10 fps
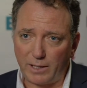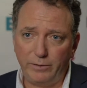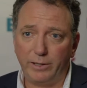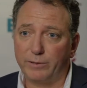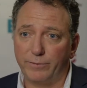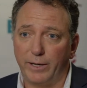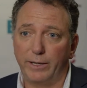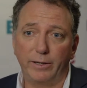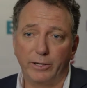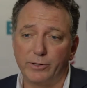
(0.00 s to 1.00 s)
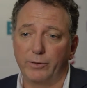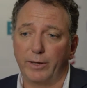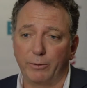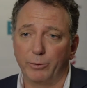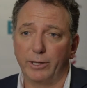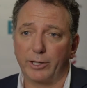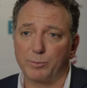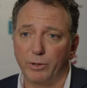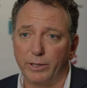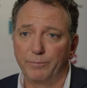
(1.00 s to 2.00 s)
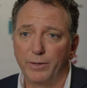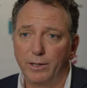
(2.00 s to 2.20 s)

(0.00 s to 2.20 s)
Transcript: need to find a niche that they can really exploit.